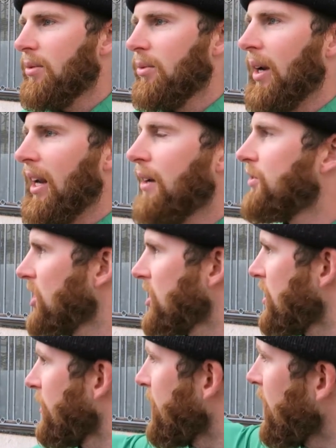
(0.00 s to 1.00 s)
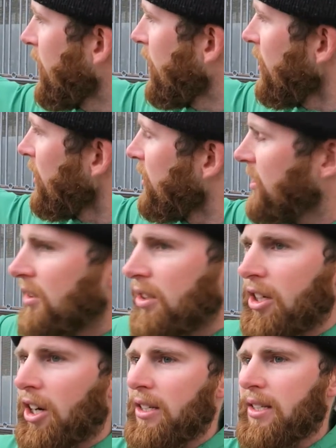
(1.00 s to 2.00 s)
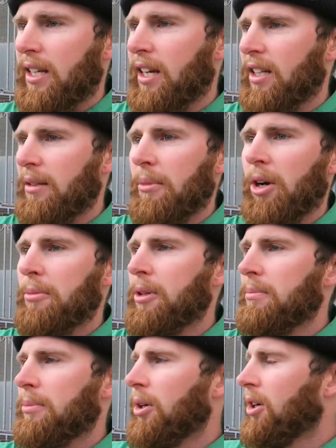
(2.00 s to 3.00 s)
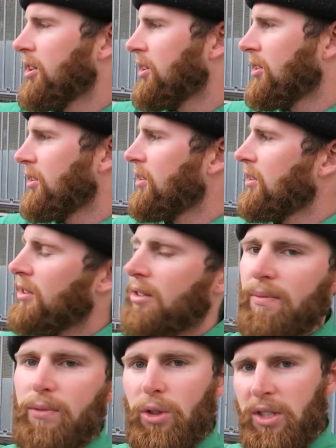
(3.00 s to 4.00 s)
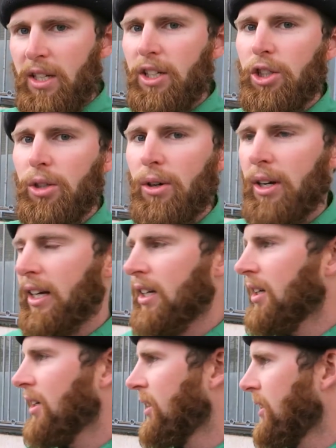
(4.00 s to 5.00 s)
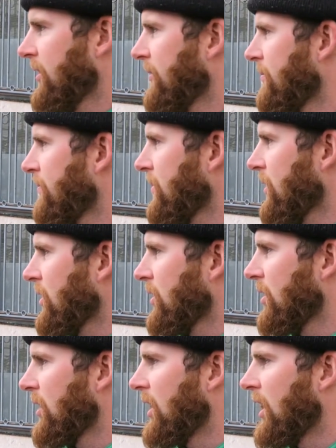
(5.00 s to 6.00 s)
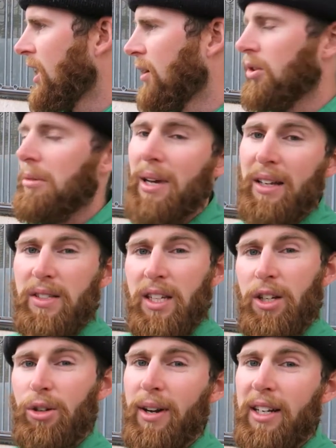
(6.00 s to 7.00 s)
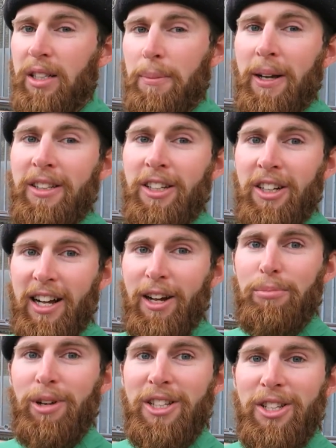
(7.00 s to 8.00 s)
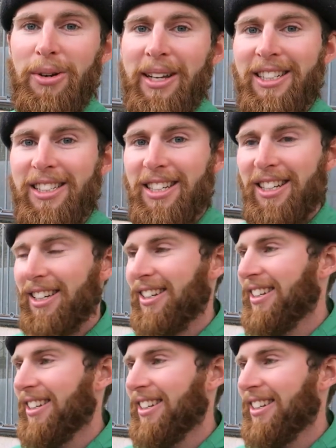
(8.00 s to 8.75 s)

We live just up the hill. Can't see it at the moment, but you'll see it shortly. Uh, well, you may have seen it already, depending on how Bradzo edits it.